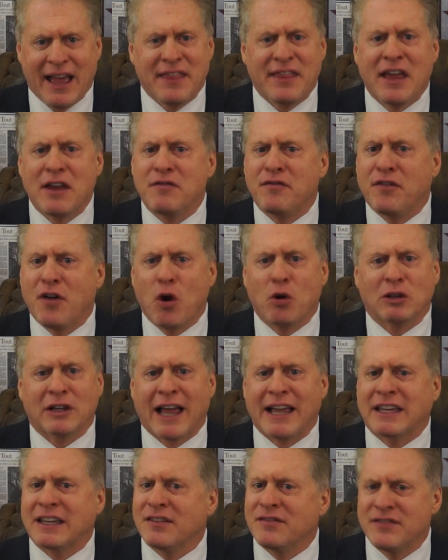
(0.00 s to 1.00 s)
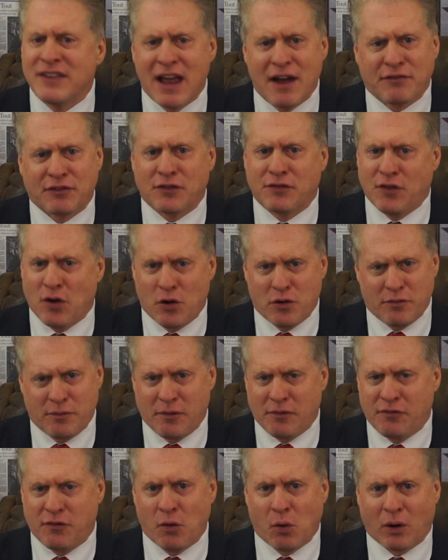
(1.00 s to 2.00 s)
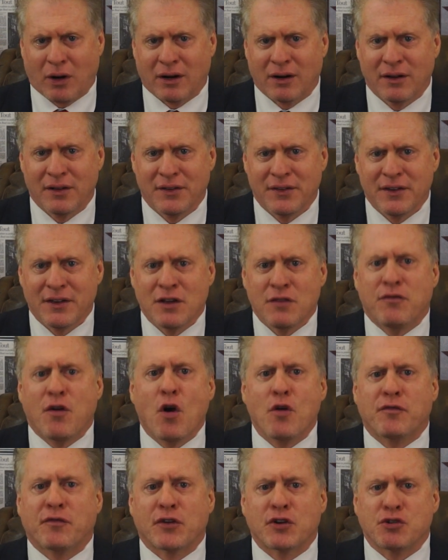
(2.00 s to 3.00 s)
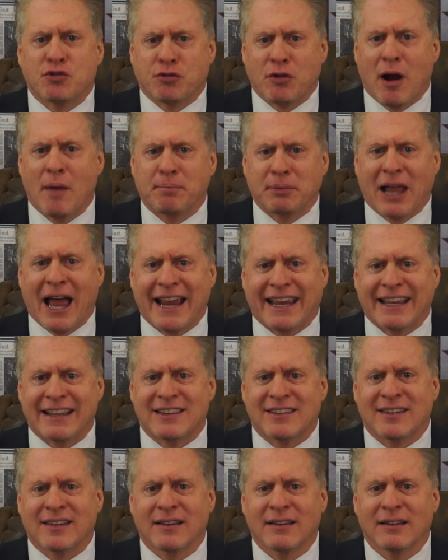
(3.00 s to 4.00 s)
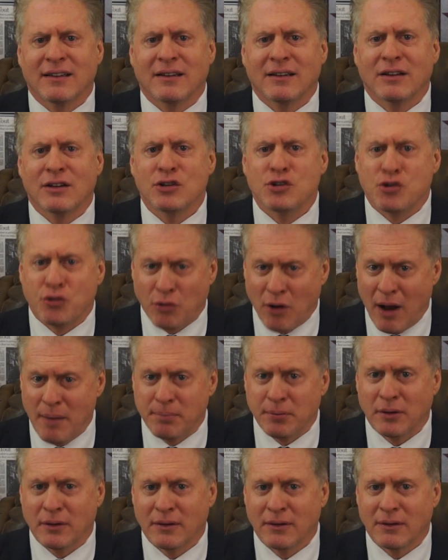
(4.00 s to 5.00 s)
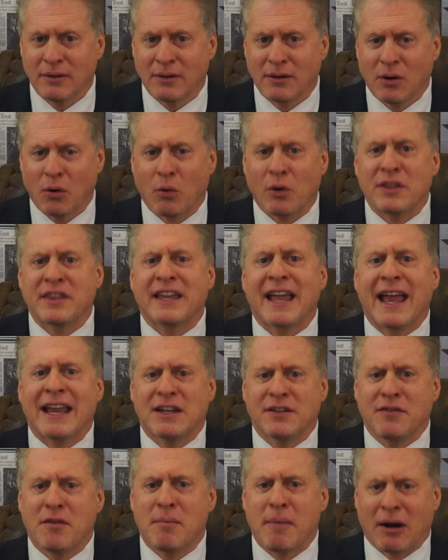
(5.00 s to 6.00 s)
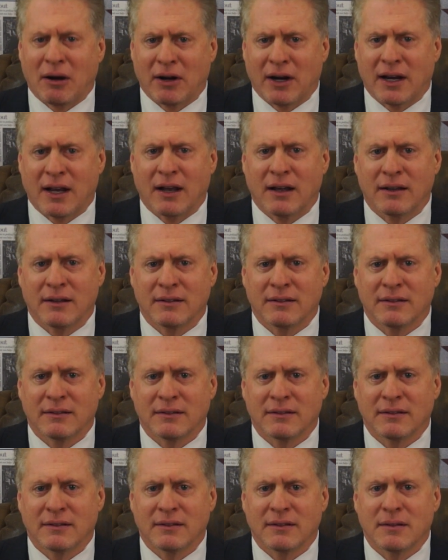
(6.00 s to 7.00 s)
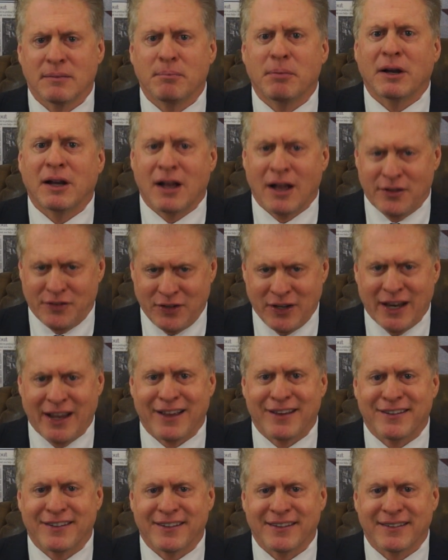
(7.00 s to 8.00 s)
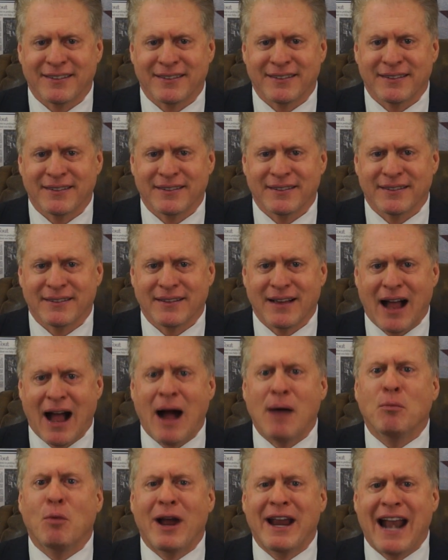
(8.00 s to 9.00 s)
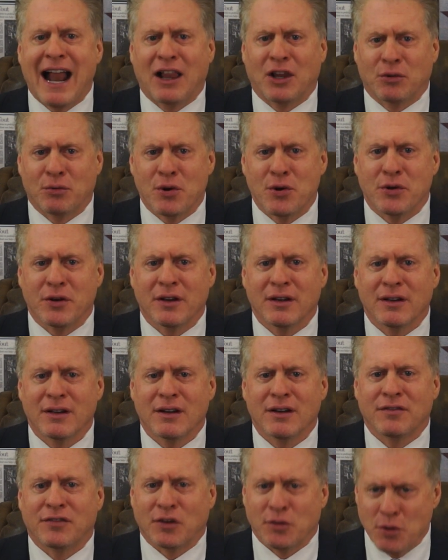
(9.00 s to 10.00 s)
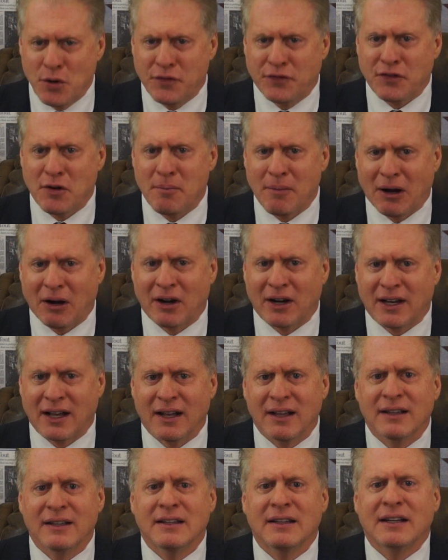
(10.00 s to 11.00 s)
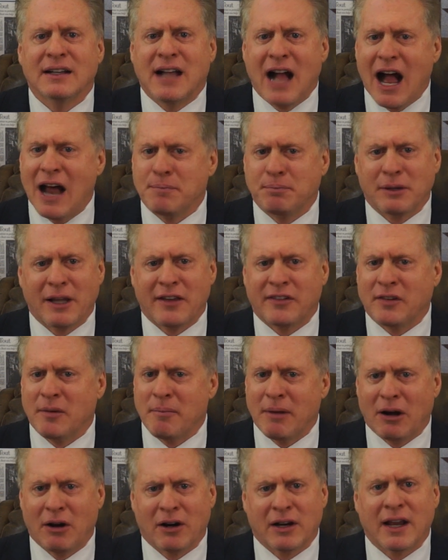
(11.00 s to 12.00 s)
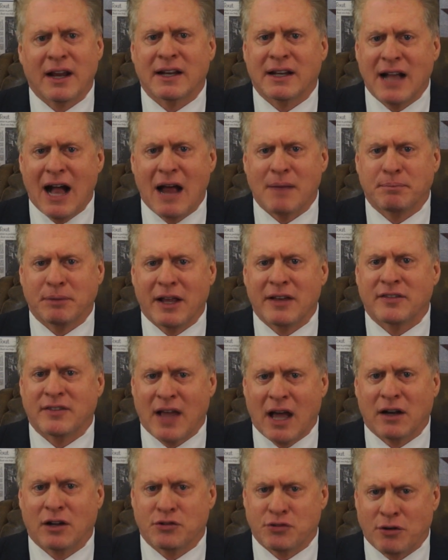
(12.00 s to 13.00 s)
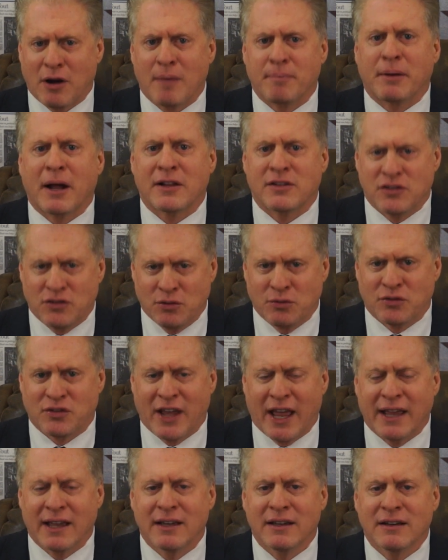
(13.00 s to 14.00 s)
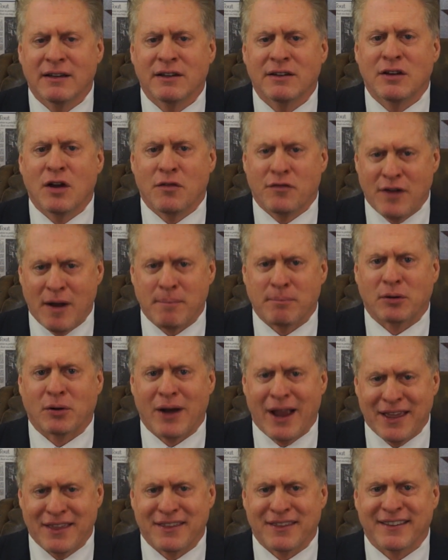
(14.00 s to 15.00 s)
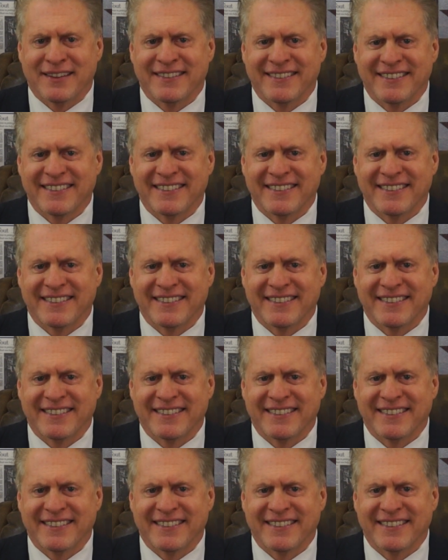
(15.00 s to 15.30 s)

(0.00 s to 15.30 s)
and then vote like you've never voted before. Vote for Trump like it's Trump or the end of America, because it is. I'm Wayne Allyn Root for Root for America. God bless America and God bless Donald Trump on Tuesday, November 8th.